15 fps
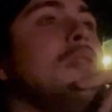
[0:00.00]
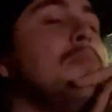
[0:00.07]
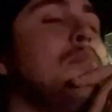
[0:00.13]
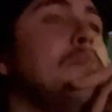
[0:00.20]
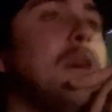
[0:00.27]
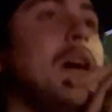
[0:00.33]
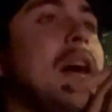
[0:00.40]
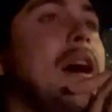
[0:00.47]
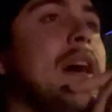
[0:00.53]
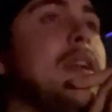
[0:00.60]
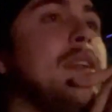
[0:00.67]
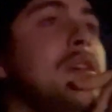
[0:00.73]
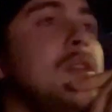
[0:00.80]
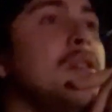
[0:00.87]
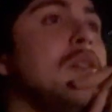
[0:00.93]
But
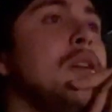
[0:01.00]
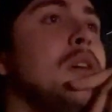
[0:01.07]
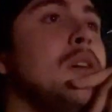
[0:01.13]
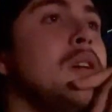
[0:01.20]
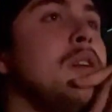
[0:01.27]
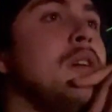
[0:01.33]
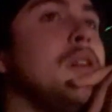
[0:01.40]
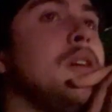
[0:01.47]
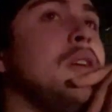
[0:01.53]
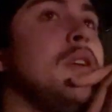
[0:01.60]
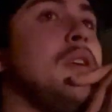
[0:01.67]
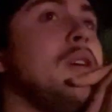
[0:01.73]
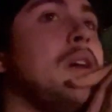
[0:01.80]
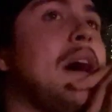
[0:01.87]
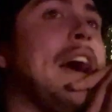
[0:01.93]

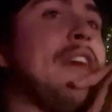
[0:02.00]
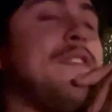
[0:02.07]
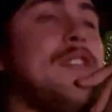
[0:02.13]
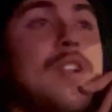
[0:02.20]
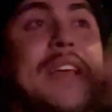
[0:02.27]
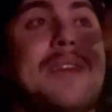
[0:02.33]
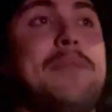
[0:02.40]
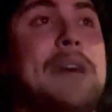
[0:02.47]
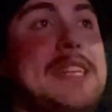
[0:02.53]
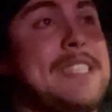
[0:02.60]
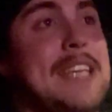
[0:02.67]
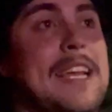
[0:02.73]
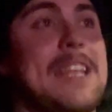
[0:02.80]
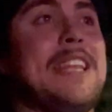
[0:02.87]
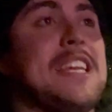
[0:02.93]
I feel like my
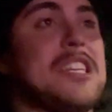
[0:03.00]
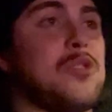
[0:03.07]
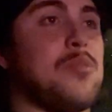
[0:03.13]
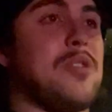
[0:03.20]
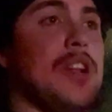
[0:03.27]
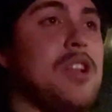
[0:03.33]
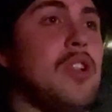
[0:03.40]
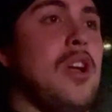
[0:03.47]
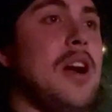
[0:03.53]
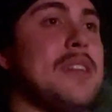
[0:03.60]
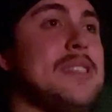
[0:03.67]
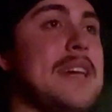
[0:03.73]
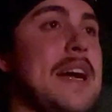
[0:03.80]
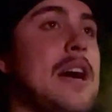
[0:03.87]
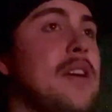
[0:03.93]
technique is pretty locked
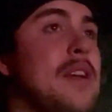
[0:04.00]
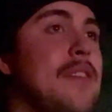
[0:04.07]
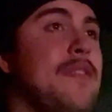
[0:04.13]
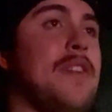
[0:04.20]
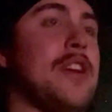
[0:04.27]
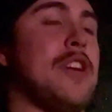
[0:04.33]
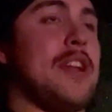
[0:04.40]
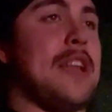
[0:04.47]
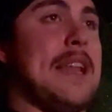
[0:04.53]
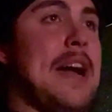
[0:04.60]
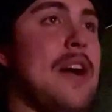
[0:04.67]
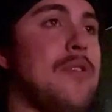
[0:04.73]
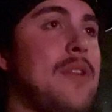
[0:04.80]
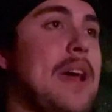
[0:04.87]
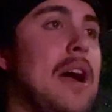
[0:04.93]
down. I figured it
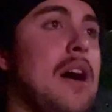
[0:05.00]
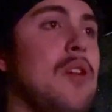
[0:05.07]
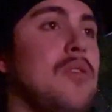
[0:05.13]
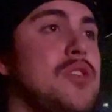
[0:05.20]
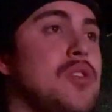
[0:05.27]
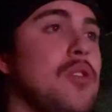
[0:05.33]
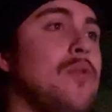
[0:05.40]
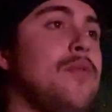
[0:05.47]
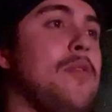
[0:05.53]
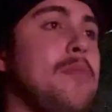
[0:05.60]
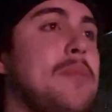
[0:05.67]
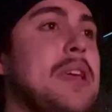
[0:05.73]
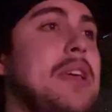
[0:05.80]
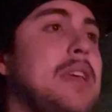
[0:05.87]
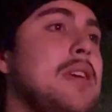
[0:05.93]
out now. So for
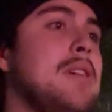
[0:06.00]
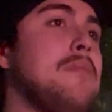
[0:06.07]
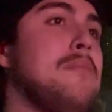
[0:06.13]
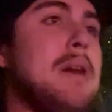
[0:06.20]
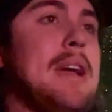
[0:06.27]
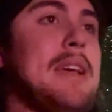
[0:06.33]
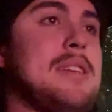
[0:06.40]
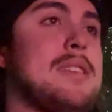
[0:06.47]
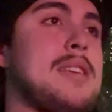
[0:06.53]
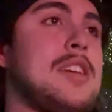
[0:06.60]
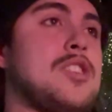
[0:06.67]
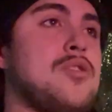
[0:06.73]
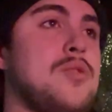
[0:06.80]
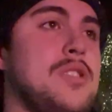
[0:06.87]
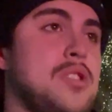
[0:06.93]
me, my
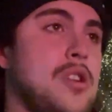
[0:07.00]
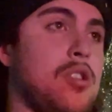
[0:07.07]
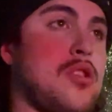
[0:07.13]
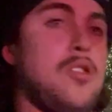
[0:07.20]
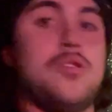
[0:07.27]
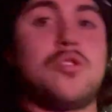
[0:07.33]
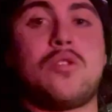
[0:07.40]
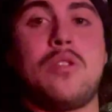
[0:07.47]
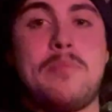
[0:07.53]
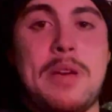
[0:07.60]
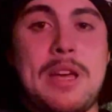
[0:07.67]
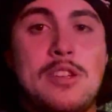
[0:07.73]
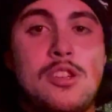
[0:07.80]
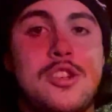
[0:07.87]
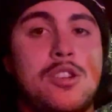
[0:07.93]
accessories are close grip
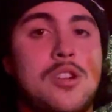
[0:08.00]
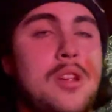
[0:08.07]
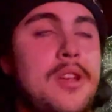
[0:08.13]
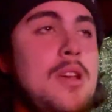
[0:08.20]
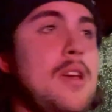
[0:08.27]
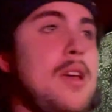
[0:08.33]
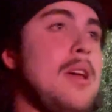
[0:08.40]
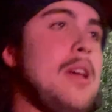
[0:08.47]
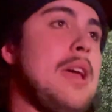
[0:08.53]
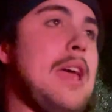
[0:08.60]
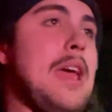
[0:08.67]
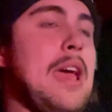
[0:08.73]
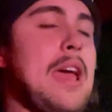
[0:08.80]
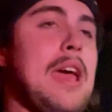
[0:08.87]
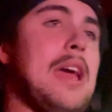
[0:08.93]
bench
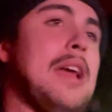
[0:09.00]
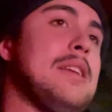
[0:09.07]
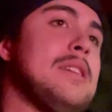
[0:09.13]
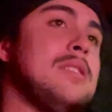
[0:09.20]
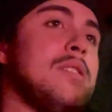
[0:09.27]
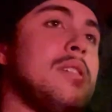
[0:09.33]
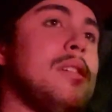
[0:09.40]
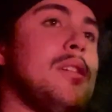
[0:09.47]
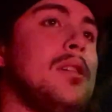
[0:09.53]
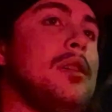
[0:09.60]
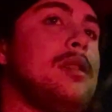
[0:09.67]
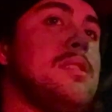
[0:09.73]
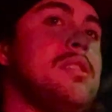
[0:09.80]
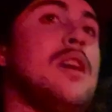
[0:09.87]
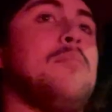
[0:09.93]
and
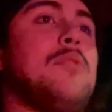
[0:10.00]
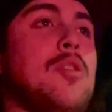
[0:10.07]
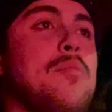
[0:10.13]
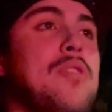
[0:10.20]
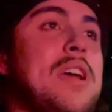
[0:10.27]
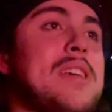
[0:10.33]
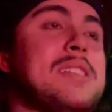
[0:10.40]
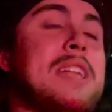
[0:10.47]
dumbbell press.